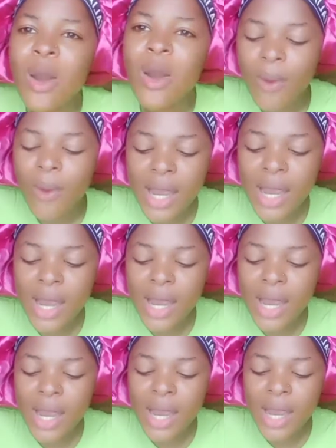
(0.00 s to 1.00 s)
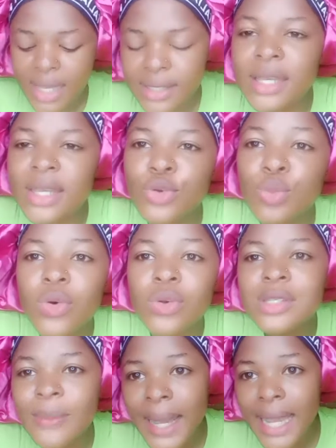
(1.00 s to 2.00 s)
Why did I say you must buy
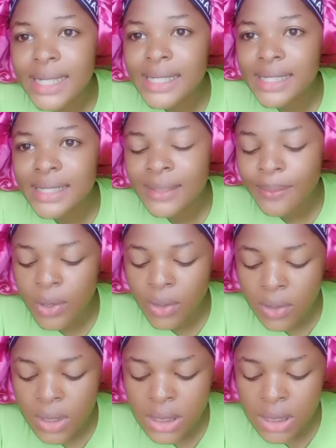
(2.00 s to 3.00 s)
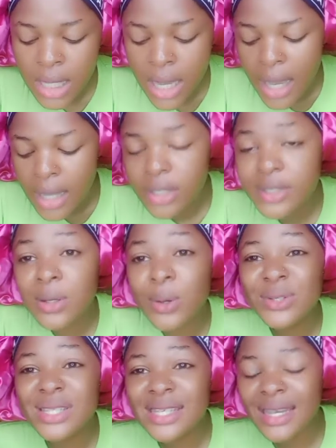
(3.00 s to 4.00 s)
this? Because it
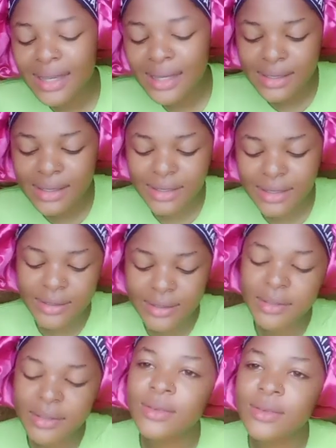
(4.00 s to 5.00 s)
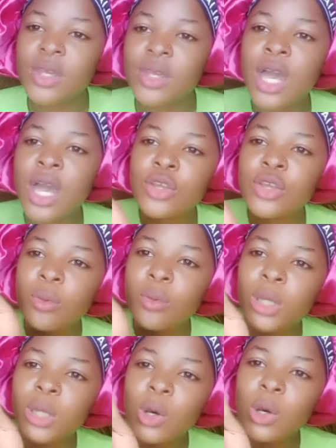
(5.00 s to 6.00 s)
contains your
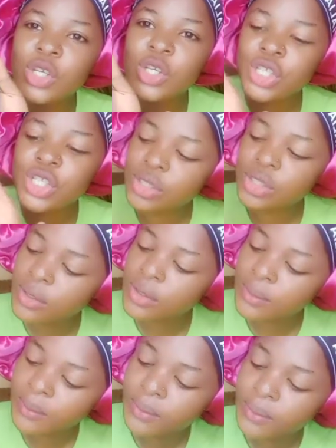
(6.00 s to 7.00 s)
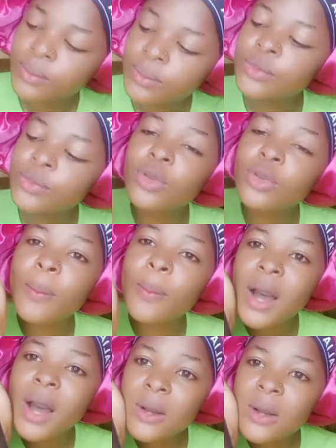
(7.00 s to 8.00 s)
blush, your
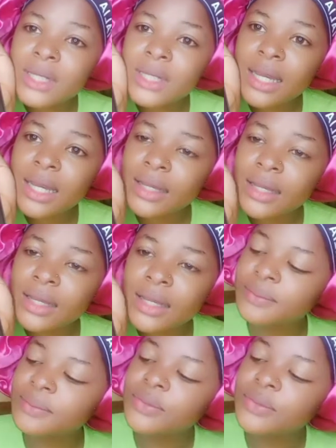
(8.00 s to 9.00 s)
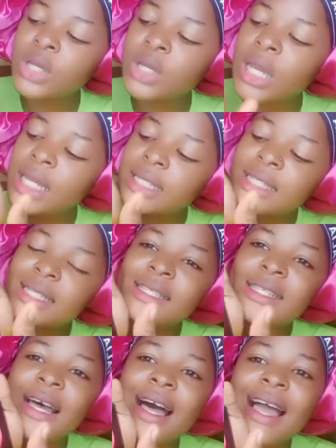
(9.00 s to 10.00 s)
powder, this is a
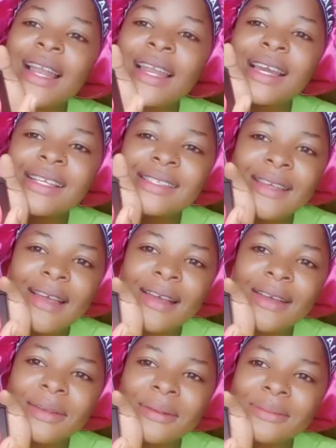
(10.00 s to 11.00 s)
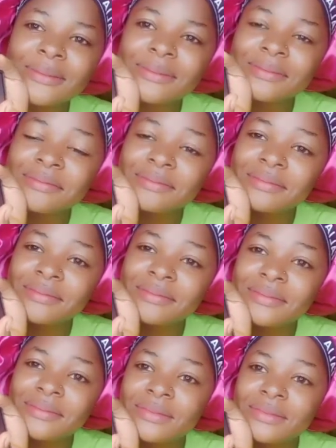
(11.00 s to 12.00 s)
highlighter,
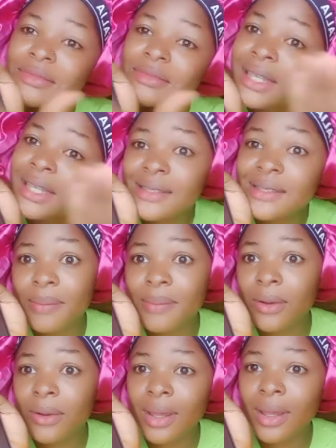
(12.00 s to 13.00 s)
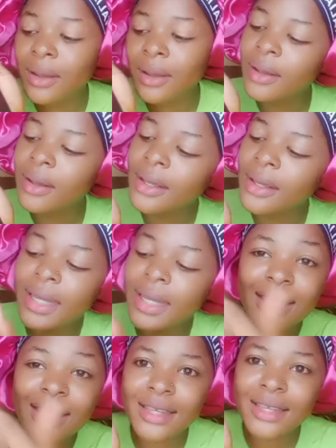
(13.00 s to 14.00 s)
setting powder, anything
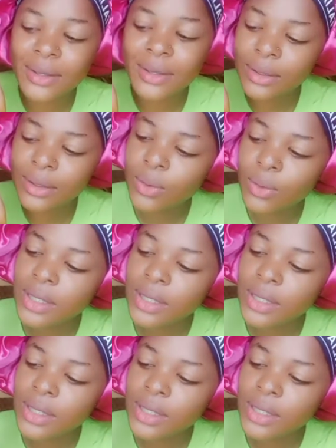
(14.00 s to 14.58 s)
you can call it.